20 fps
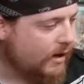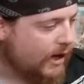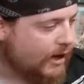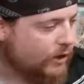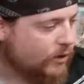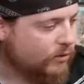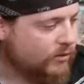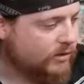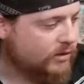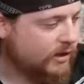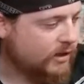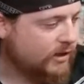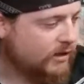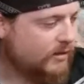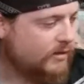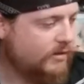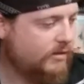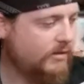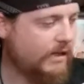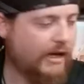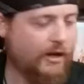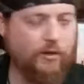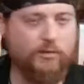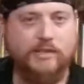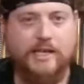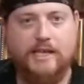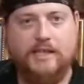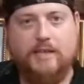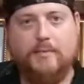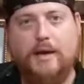I don't
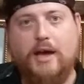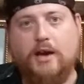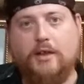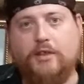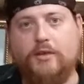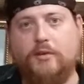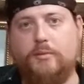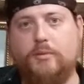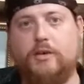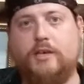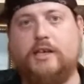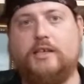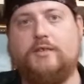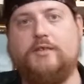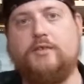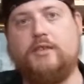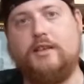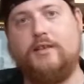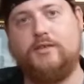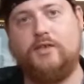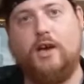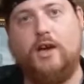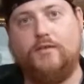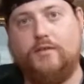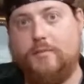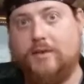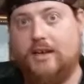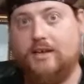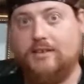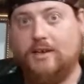take them out of their protective sleeves
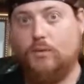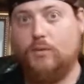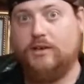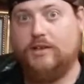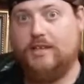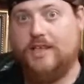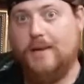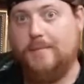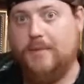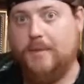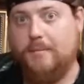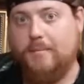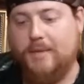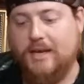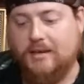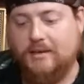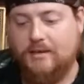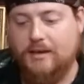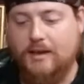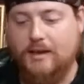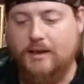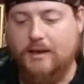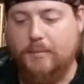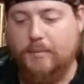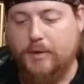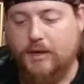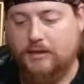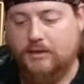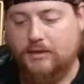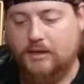often because I want to keep them mint.
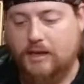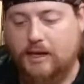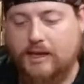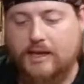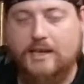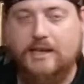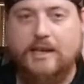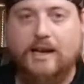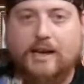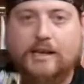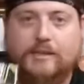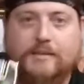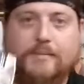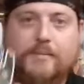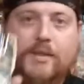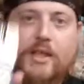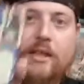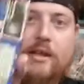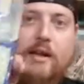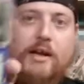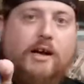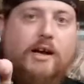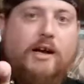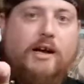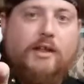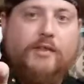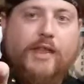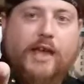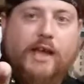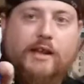But again, guys,
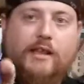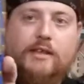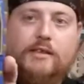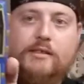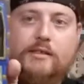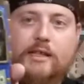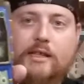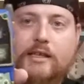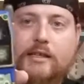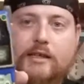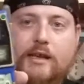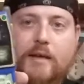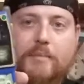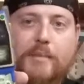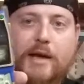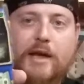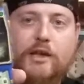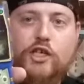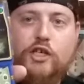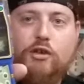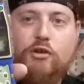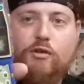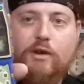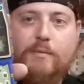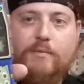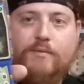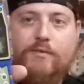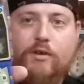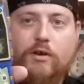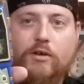that is the Magic
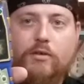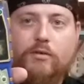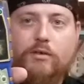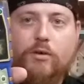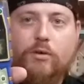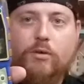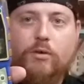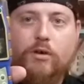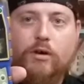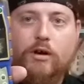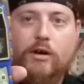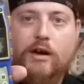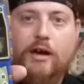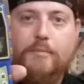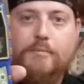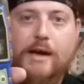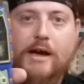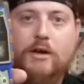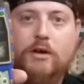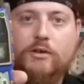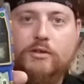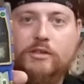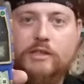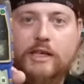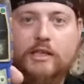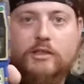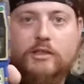Grip Phone, or Mahou